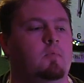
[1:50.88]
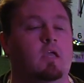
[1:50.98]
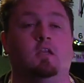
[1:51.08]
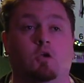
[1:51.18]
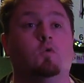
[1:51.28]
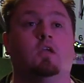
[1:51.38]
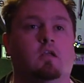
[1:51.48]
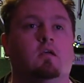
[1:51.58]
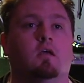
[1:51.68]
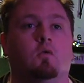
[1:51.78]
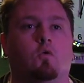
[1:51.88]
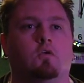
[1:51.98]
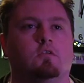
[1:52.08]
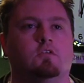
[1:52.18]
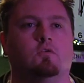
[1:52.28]
in union in
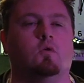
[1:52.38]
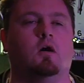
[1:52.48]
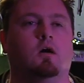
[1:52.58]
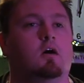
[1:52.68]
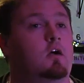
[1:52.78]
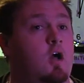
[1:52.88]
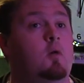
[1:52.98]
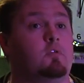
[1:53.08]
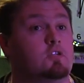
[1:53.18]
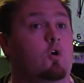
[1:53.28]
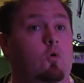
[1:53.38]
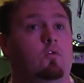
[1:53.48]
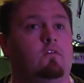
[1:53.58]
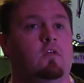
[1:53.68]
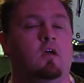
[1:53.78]
order to accomplish
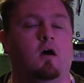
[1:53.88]
goals,